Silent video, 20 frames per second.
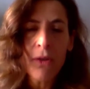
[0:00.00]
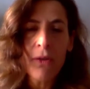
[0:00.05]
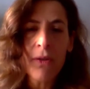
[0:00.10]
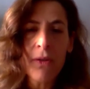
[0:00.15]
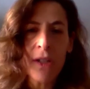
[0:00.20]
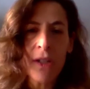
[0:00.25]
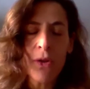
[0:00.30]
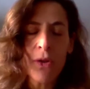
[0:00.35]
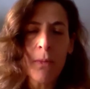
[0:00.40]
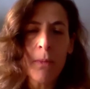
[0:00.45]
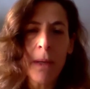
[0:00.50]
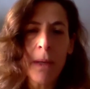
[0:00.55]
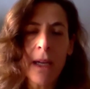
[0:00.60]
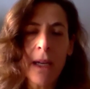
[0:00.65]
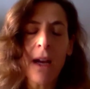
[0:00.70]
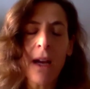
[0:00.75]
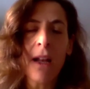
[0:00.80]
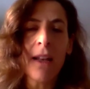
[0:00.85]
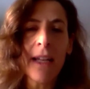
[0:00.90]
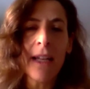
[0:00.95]
you need to
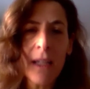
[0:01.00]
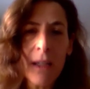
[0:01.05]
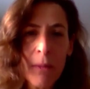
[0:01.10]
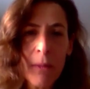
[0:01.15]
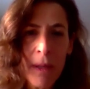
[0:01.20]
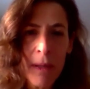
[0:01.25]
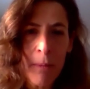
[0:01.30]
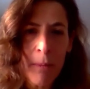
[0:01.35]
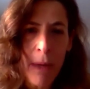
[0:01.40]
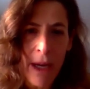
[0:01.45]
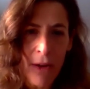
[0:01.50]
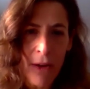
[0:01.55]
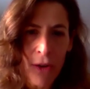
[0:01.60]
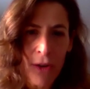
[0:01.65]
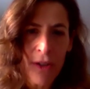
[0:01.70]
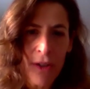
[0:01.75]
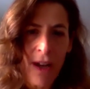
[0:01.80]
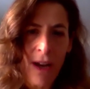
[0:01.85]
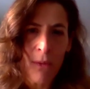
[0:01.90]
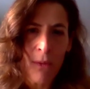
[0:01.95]
be a little bit
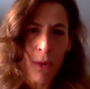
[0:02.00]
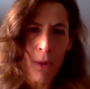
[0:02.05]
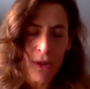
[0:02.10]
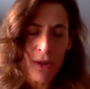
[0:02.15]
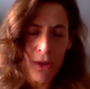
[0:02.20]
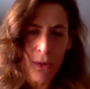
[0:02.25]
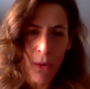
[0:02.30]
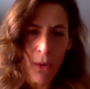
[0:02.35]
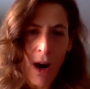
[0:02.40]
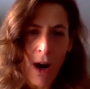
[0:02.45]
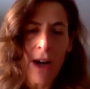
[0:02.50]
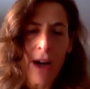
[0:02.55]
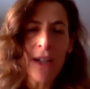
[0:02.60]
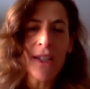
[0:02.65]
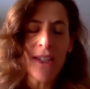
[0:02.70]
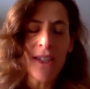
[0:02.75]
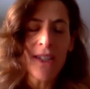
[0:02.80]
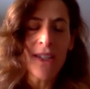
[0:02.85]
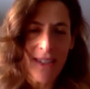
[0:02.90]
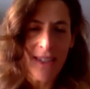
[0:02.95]
better than what you
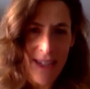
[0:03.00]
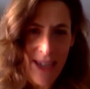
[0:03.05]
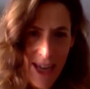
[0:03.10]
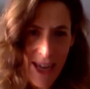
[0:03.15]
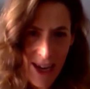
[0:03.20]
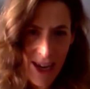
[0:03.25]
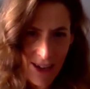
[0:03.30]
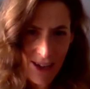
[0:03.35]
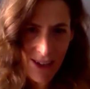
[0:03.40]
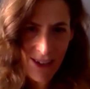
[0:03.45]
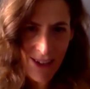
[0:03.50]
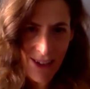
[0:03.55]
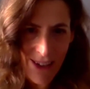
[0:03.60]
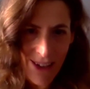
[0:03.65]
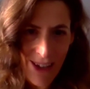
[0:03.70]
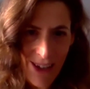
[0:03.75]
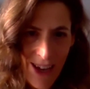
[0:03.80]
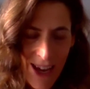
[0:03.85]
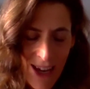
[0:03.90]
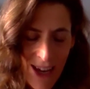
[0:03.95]
are today.
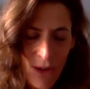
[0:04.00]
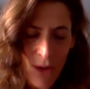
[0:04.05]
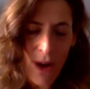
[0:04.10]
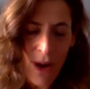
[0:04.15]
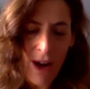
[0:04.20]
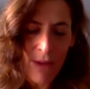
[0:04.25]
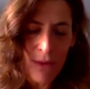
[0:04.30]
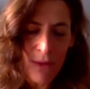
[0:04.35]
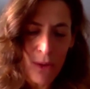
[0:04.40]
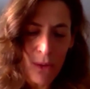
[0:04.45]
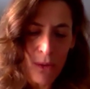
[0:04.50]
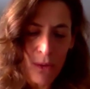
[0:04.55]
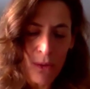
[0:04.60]
And you have